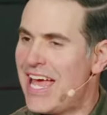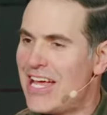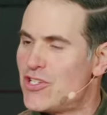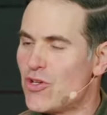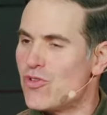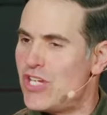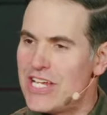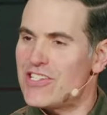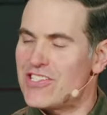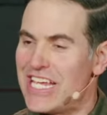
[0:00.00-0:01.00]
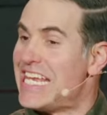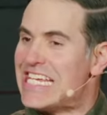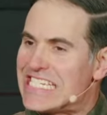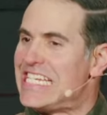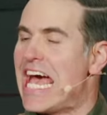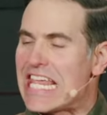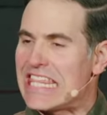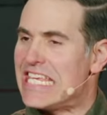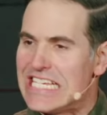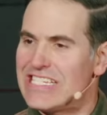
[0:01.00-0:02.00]
And so Jesus, in his
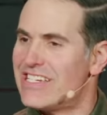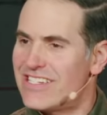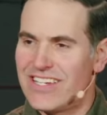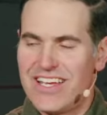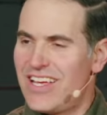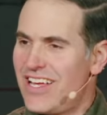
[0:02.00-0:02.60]
death, isn't